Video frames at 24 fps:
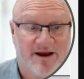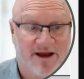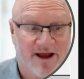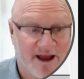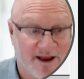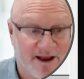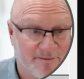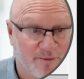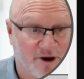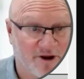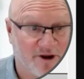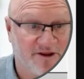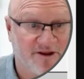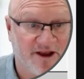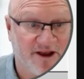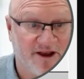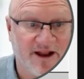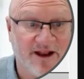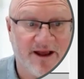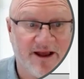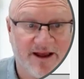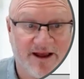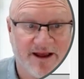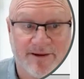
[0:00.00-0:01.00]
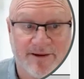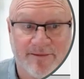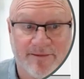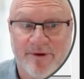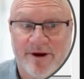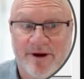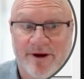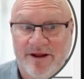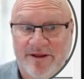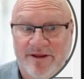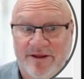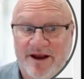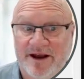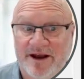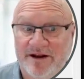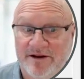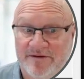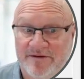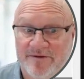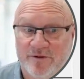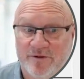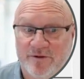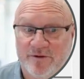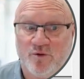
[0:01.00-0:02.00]
and by 10 a.m., they're going to
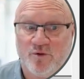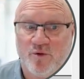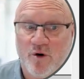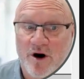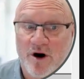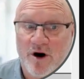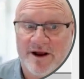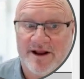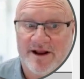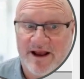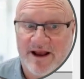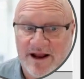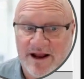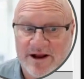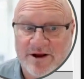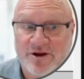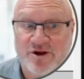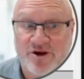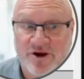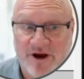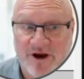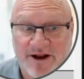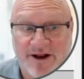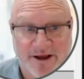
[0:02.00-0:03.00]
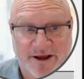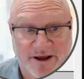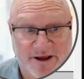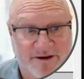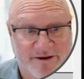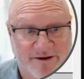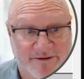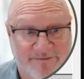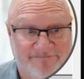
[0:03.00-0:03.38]
feel quite energetic,